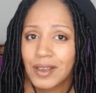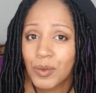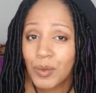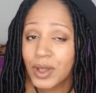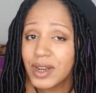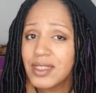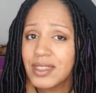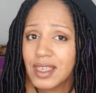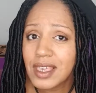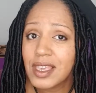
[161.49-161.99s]

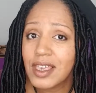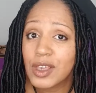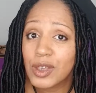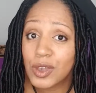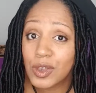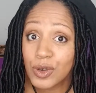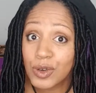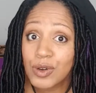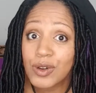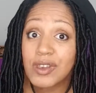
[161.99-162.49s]
One thing a
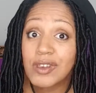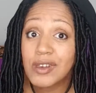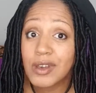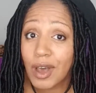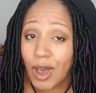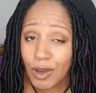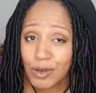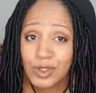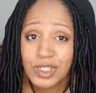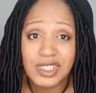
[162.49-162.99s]
good
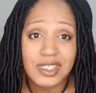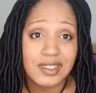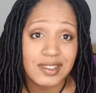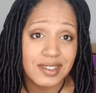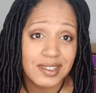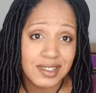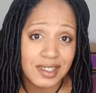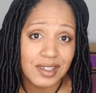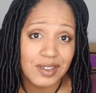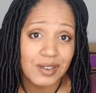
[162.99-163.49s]
coach is
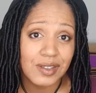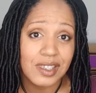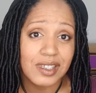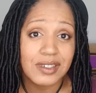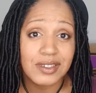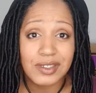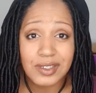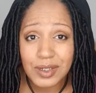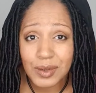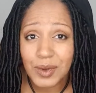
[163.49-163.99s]
skilled
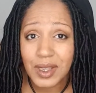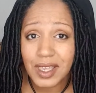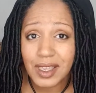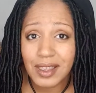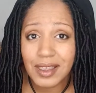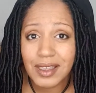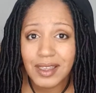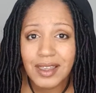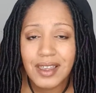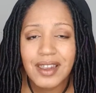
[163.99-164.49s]
in
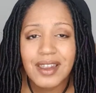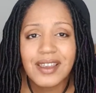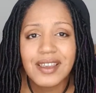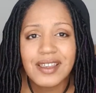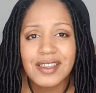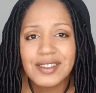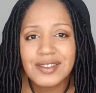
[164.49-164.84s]
doing